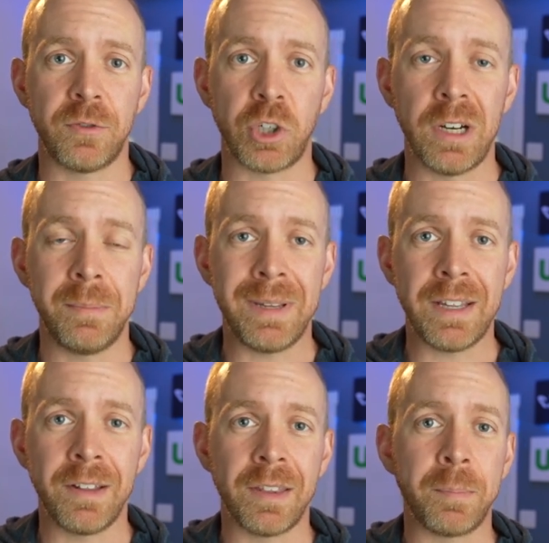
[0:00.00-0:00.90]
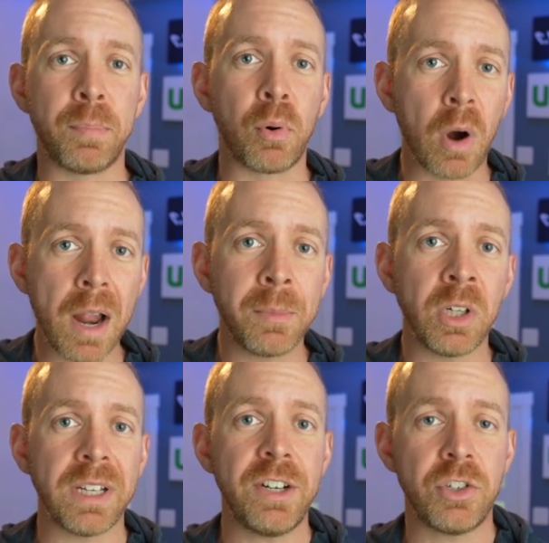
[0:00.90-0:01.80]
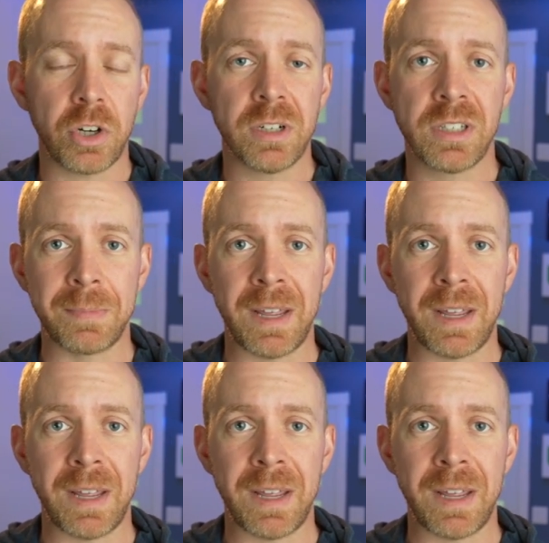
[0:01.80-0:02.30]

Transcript: of training being the primal endurance